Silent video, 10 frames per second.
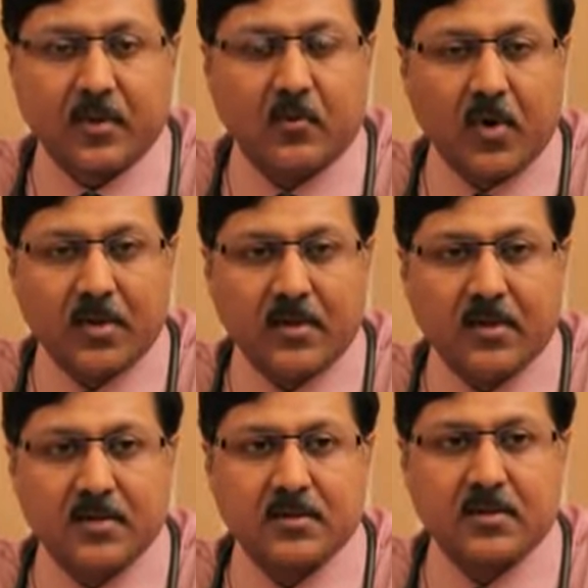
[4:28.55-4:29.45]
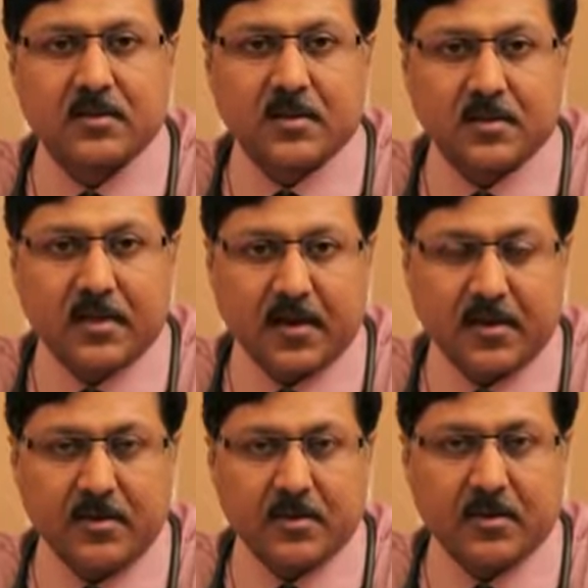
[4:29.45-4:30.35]
One is the
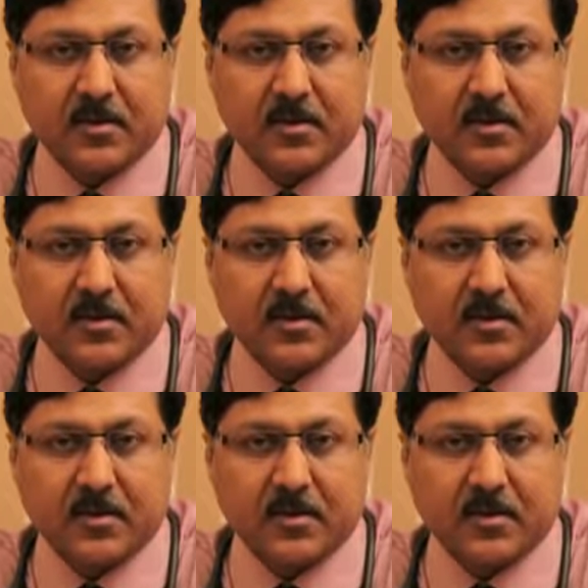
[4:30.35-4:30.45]
diet